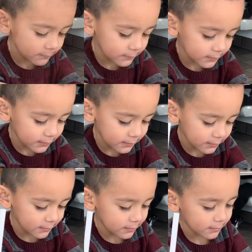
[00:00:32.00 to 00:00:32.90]

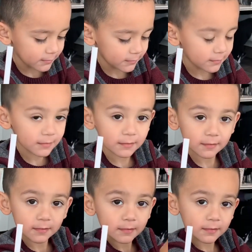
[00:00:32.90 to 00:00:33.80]

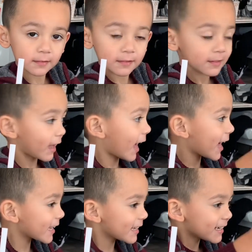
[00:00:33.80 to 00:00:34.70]

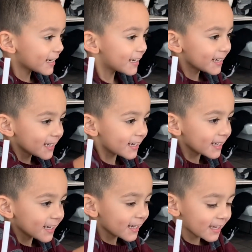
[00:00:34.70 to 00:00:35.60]
(no one is talking)